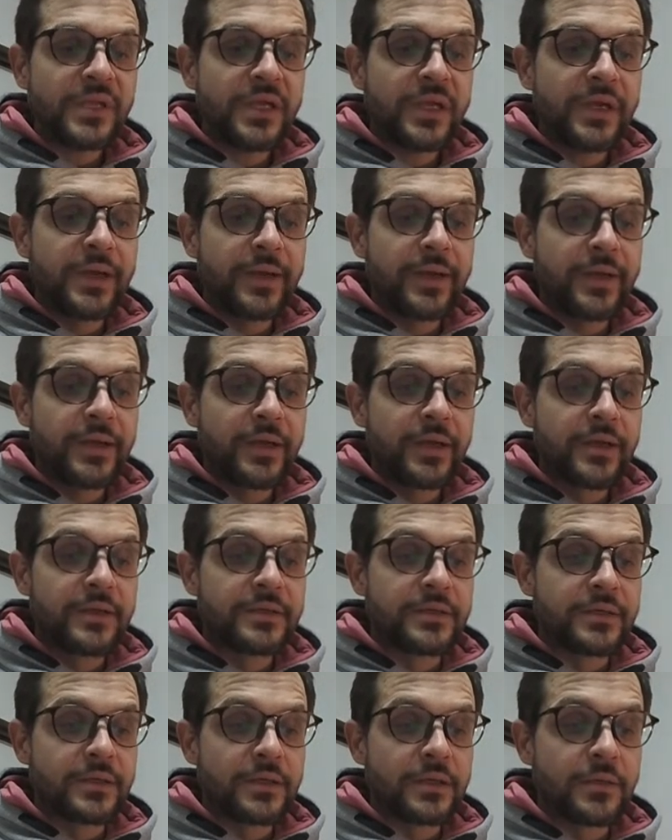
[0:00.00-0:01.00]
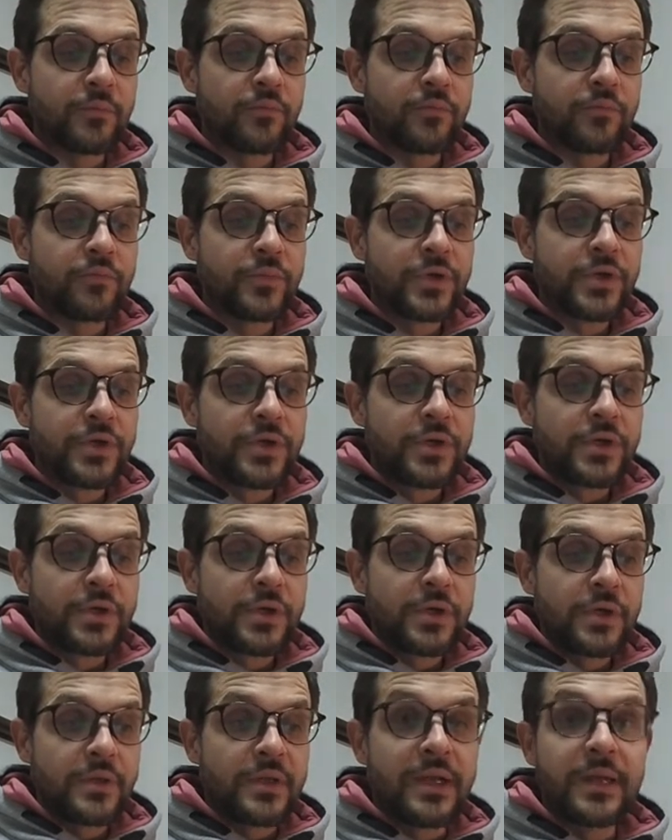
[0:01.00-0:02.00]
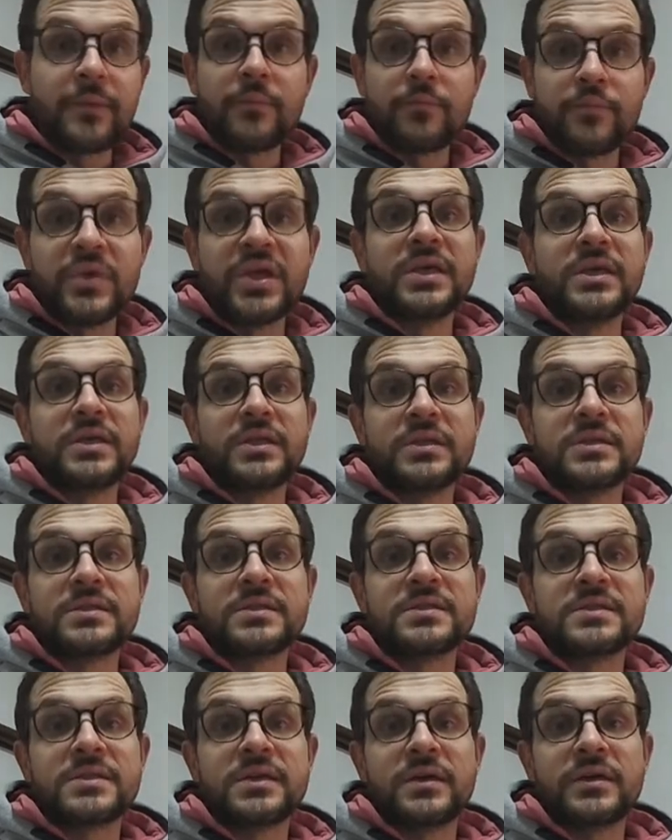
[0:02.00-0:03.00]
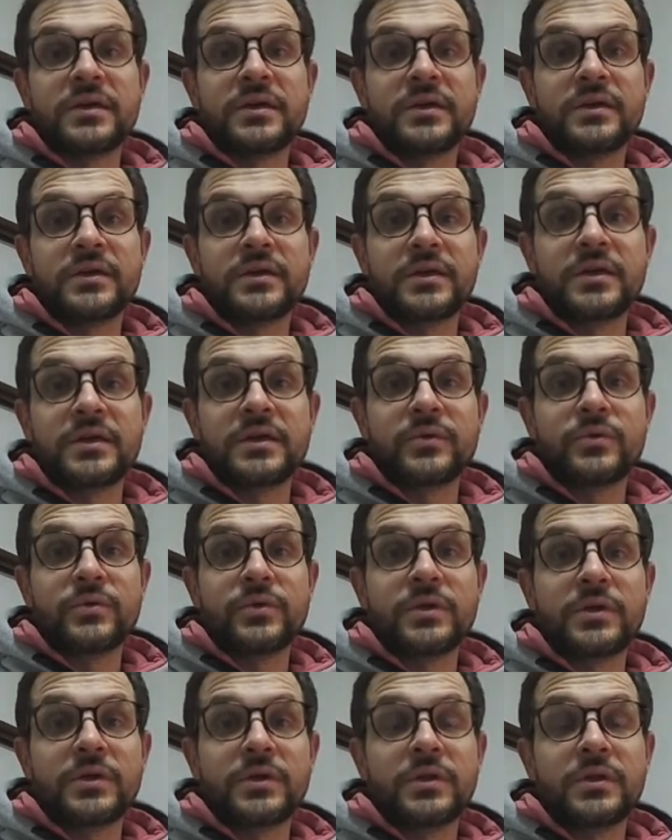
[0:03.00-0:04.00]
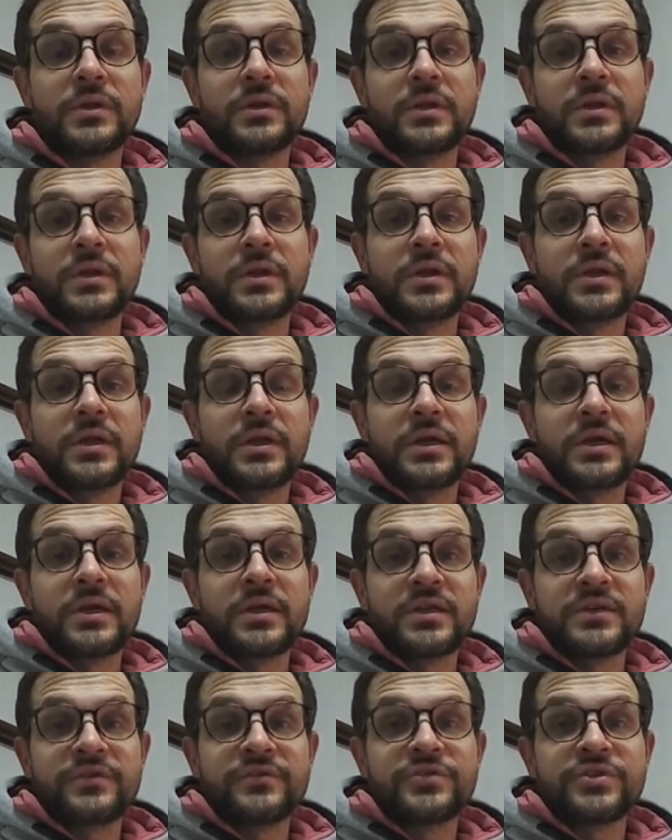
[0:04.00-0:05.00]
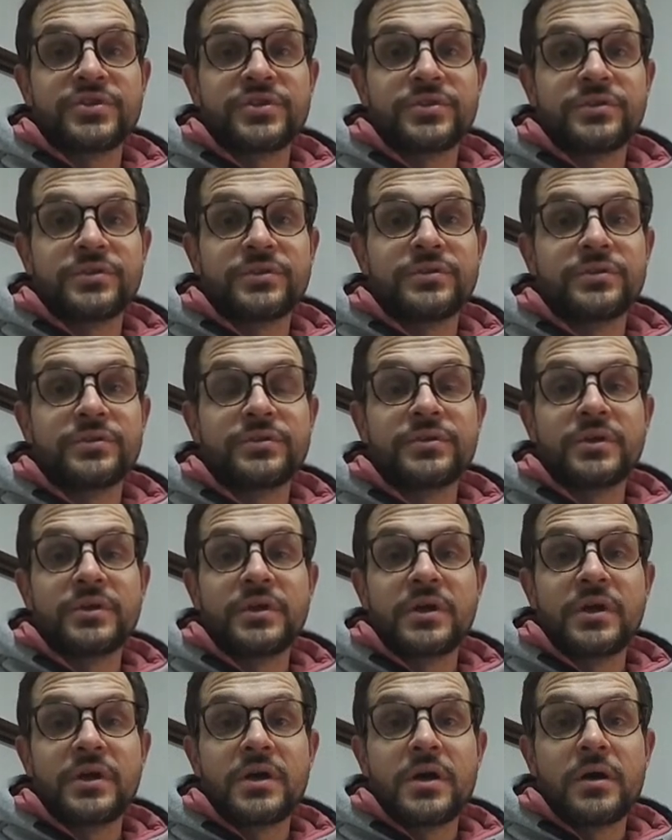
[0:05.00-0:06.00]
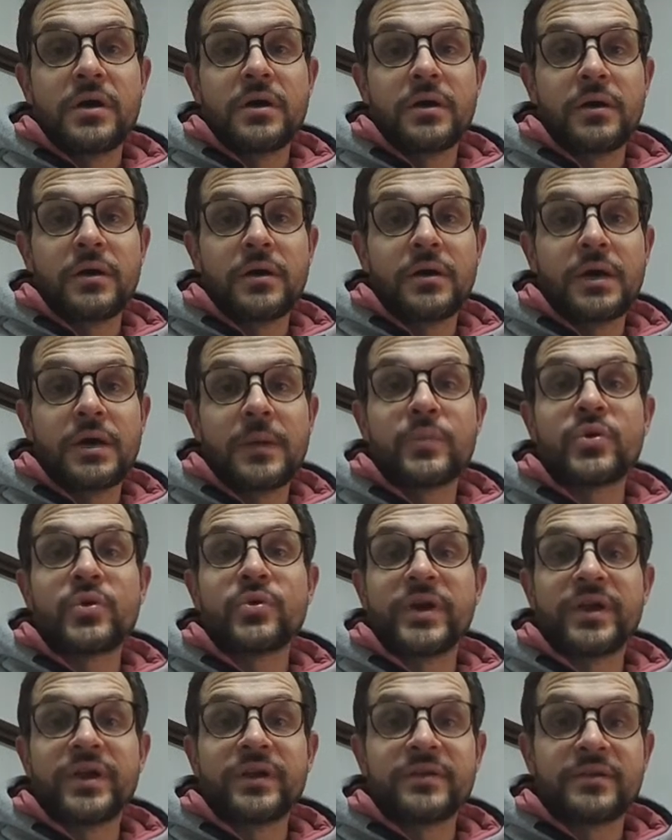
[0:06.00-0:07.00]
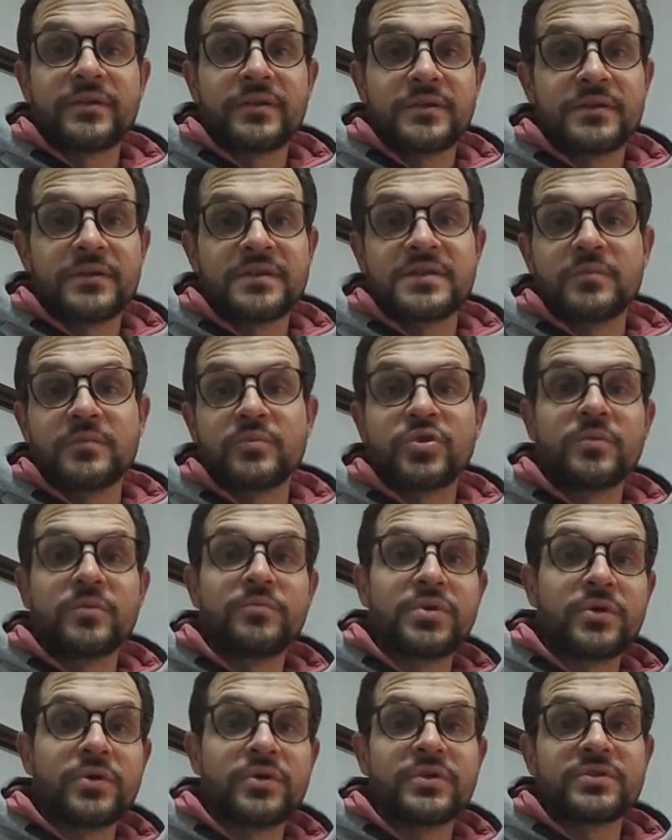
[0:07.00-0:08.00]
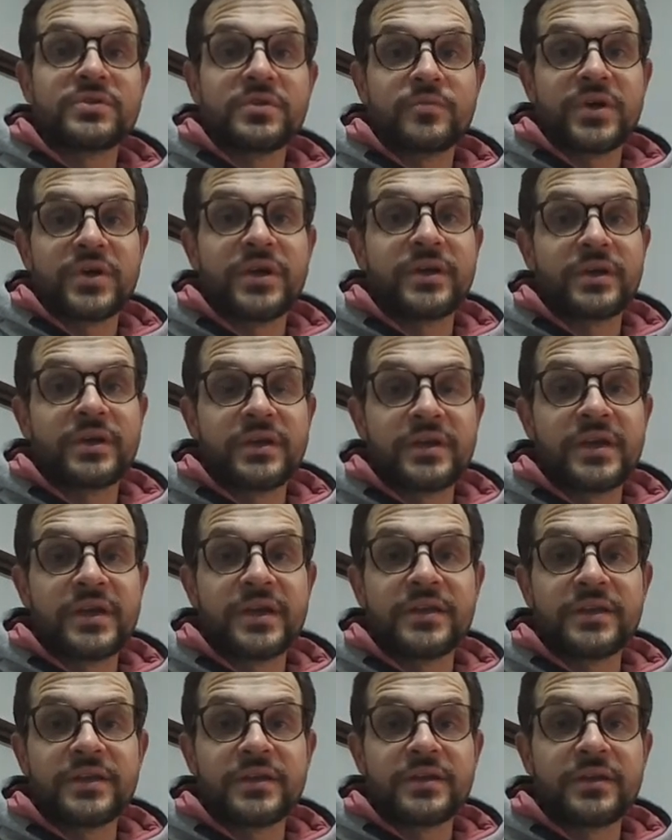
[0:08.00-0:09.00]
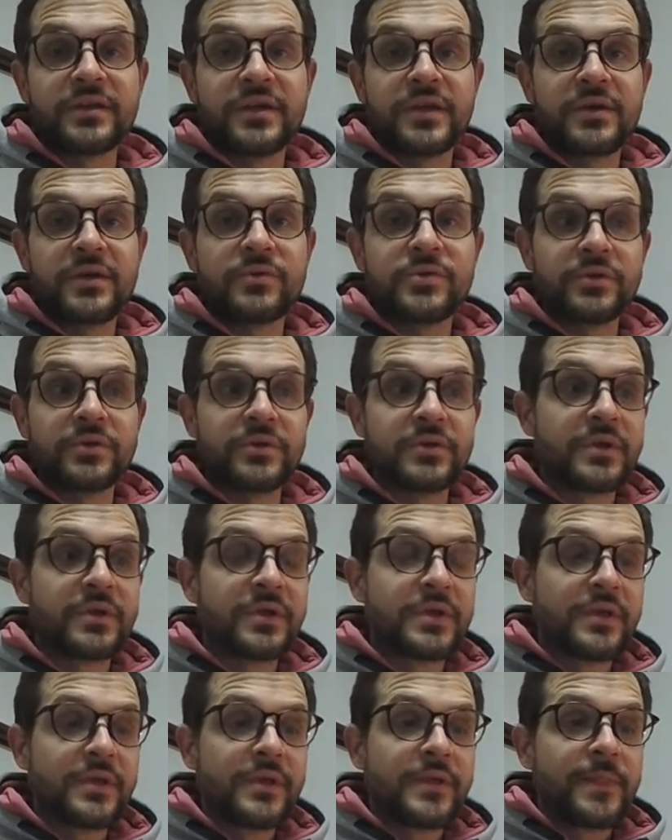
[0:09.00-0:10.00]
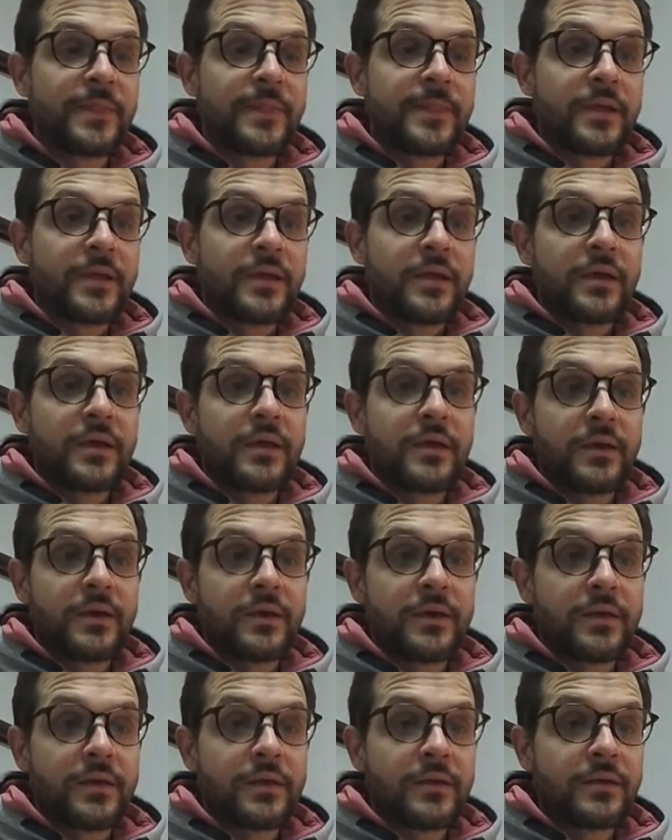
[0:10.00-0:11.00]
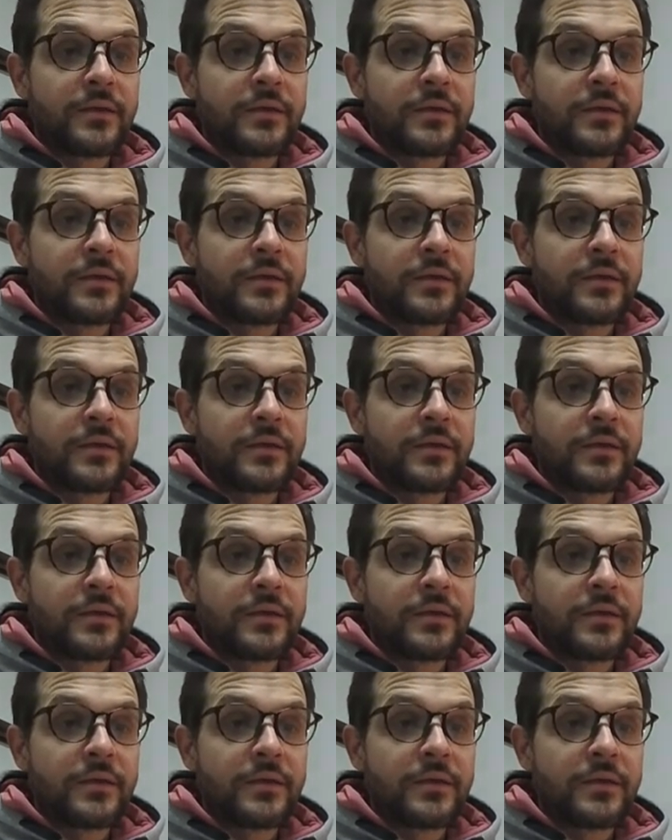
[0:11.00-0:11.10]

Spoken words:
and that means I will have to upgrade some components on my Canyon Aeroad. And